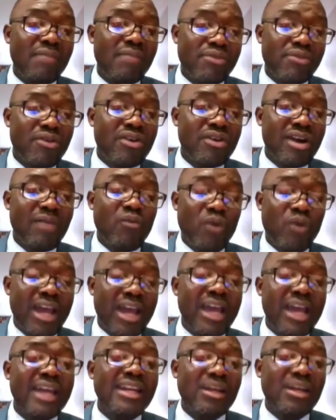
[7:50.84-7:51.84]
program,
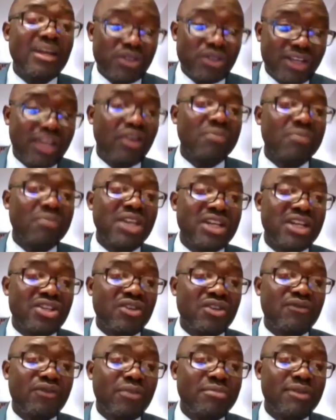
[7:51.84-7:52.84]
where there was an
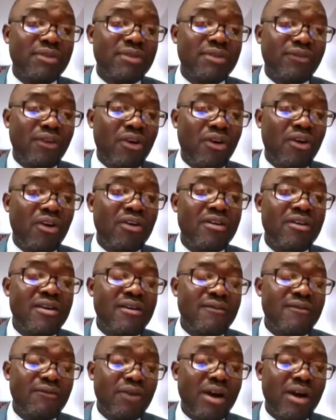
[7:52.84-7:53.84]
objection from the floor
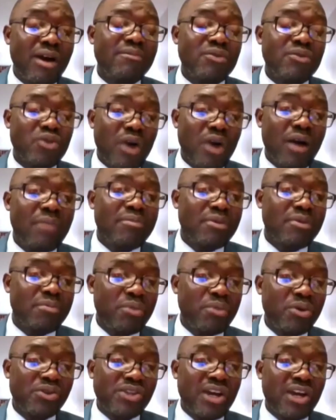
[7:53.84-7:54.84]
to our
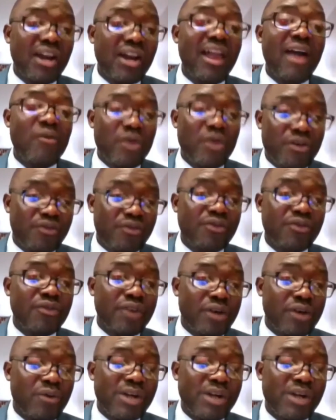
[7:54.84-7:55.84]
proposal, and we
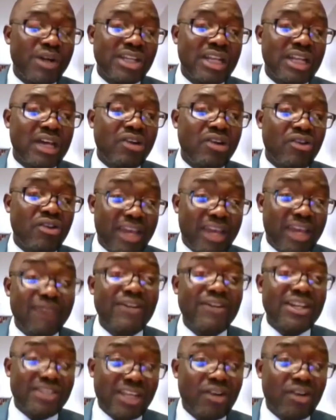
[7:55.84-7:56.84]
requested that, okay,
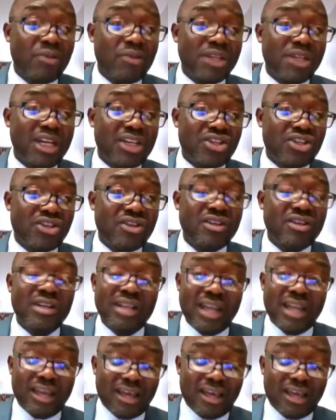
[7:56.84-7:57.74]
if there's an objection